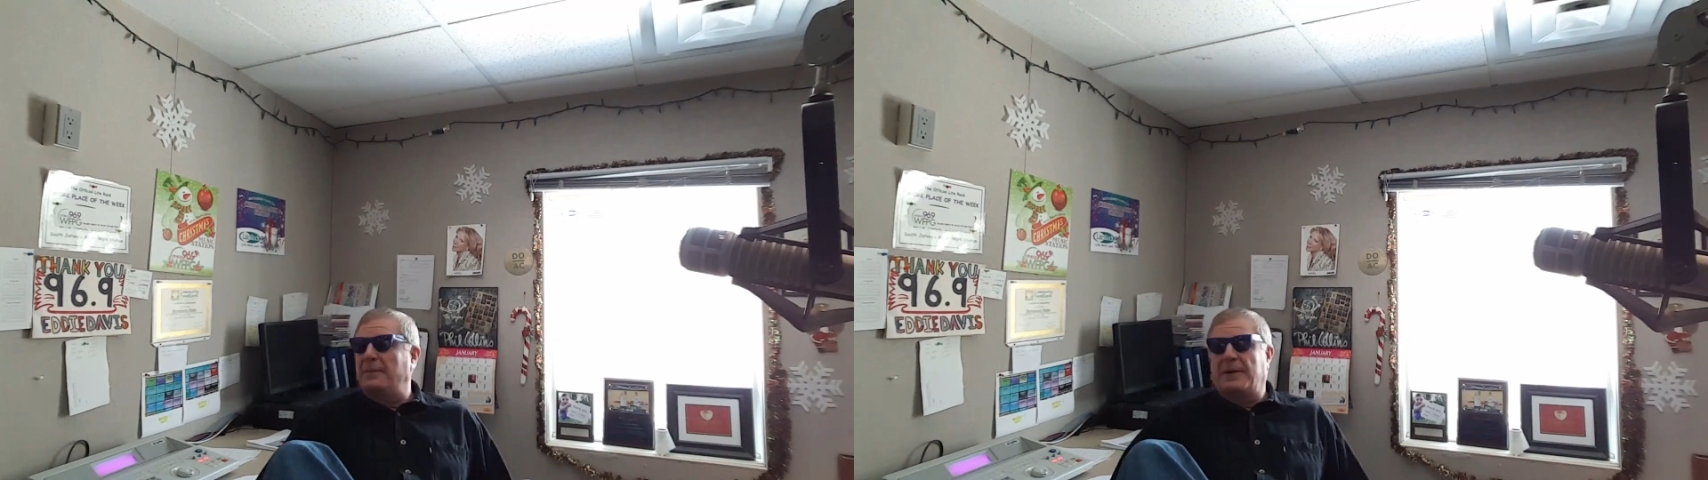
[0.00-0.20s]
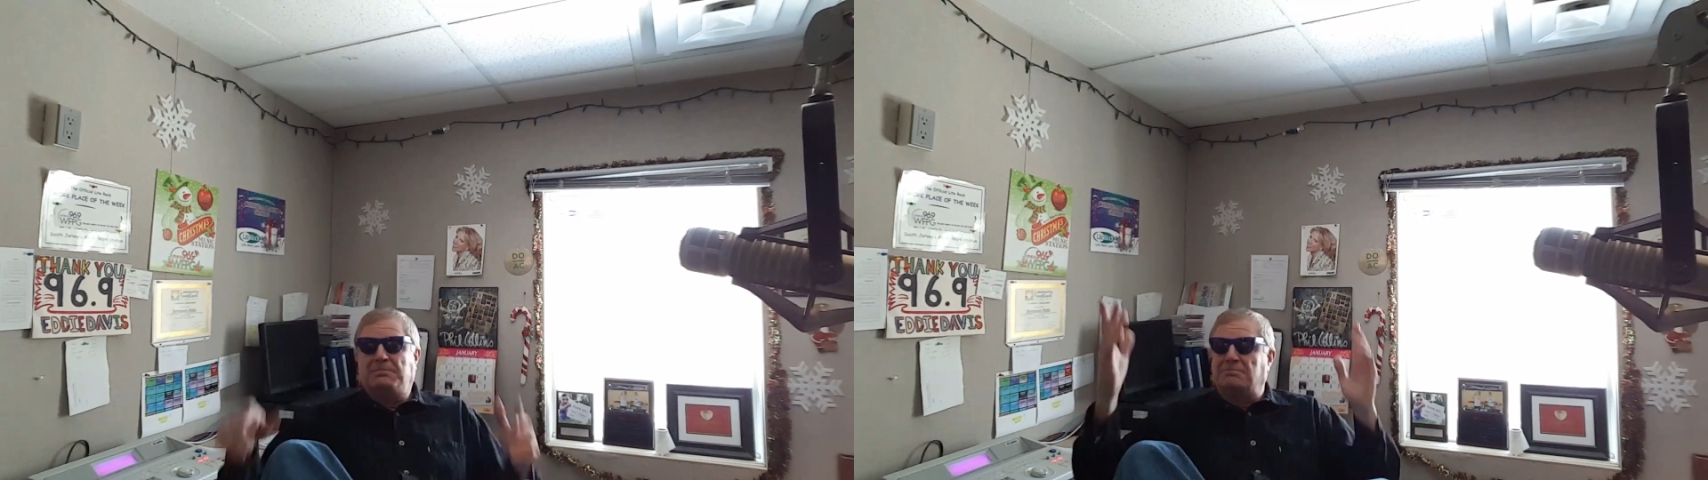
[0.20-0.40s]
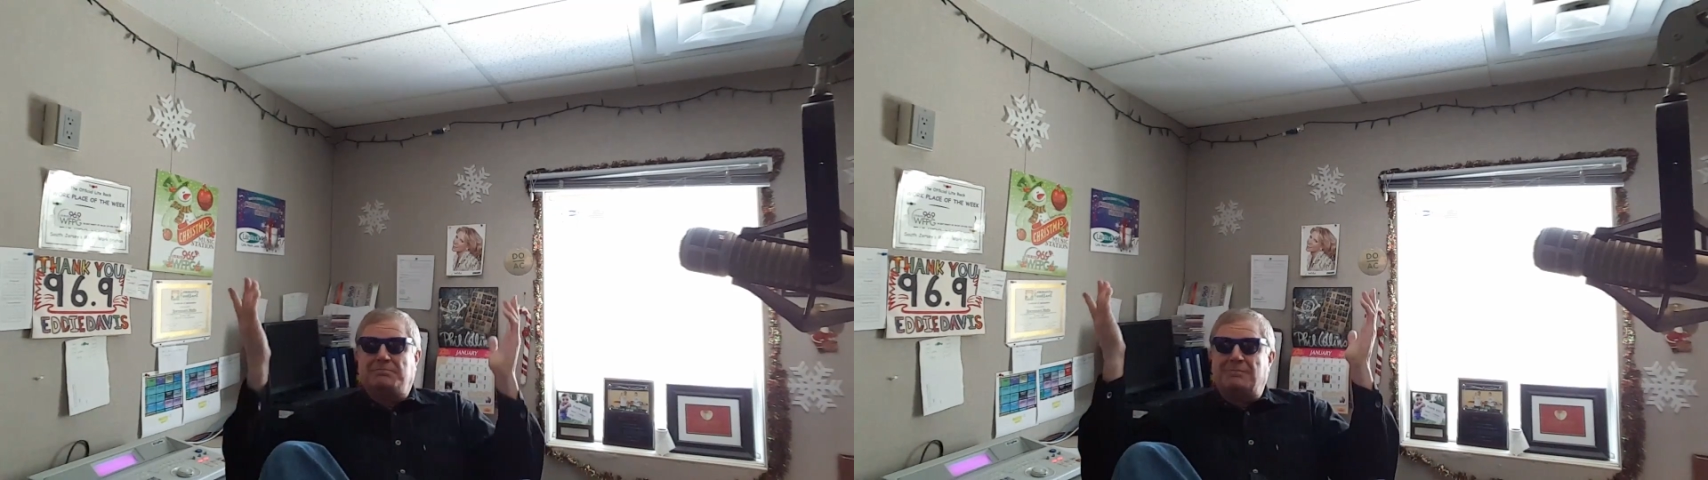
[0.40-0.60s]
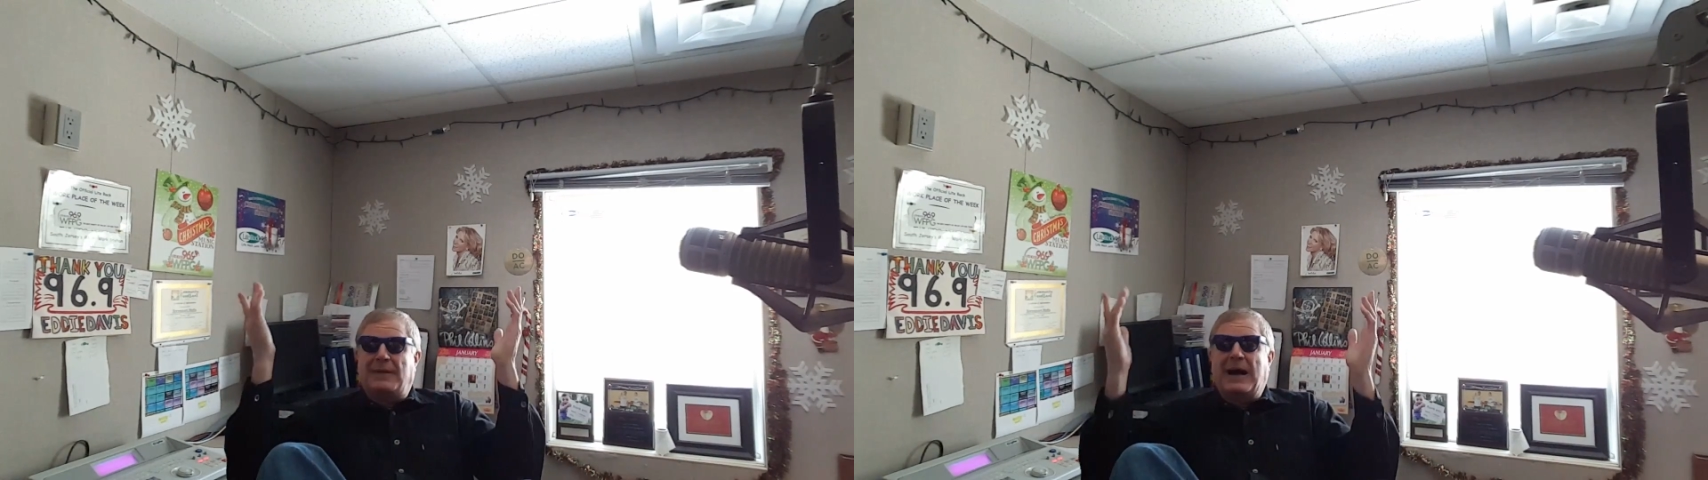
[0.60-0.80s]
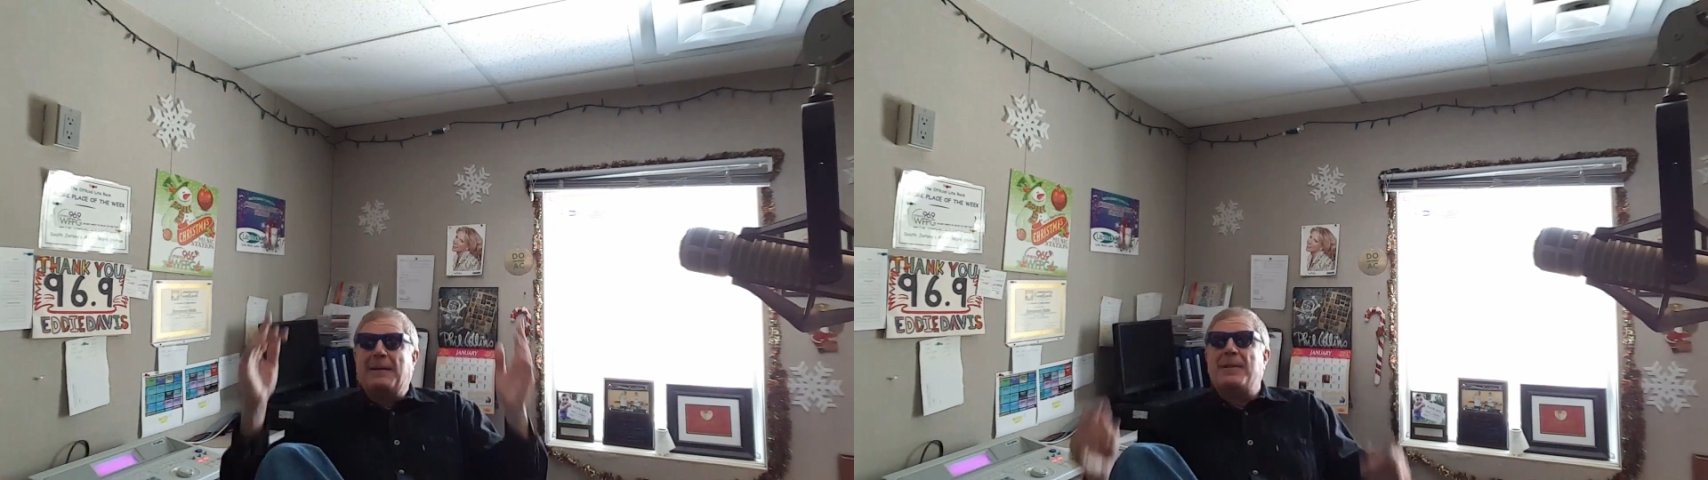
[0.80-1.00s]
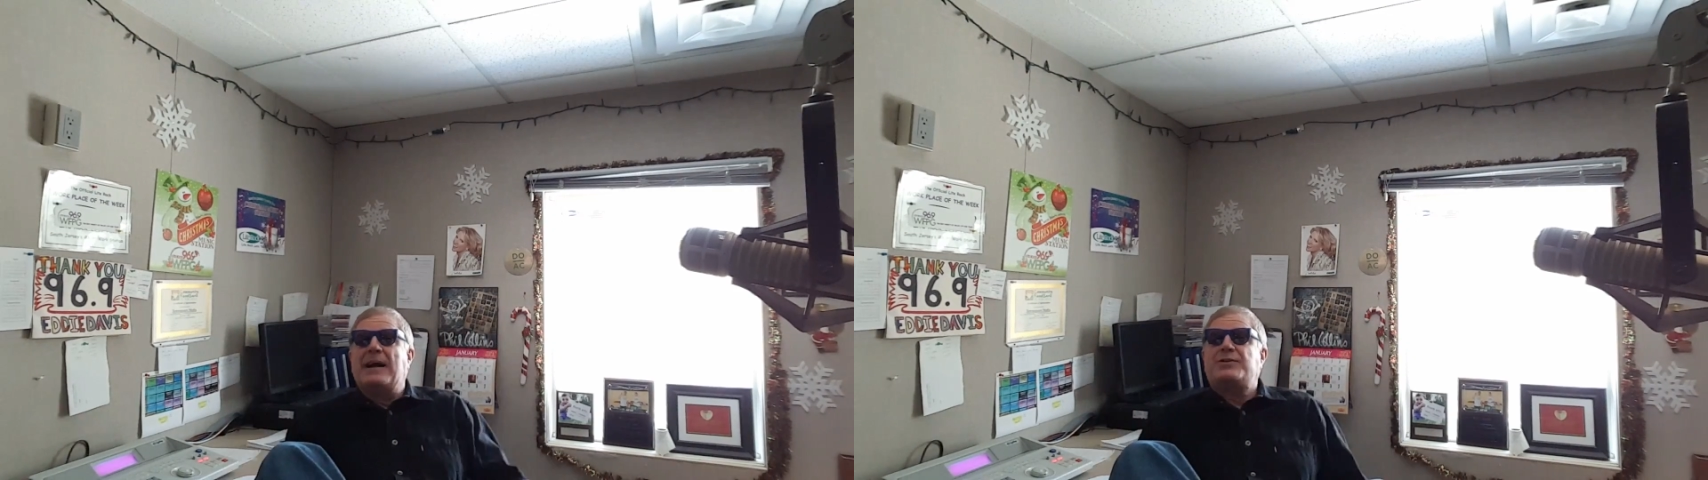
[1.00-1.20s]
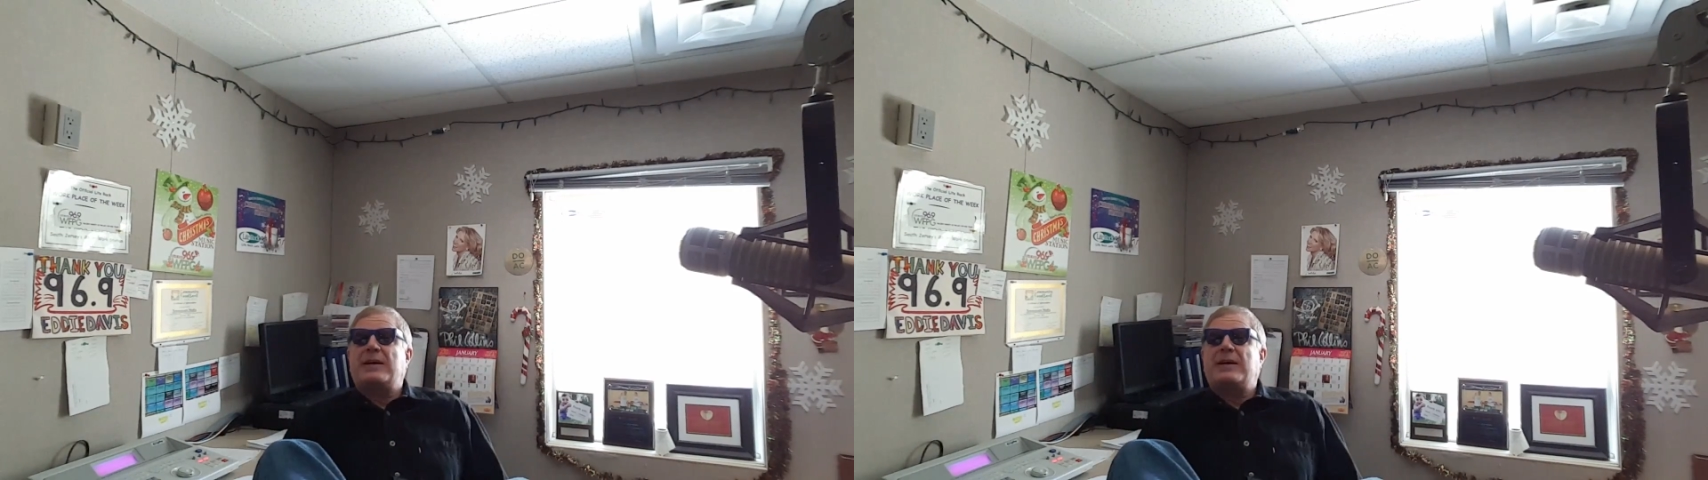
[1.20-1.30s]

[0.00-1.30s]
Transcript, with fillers: but I'm not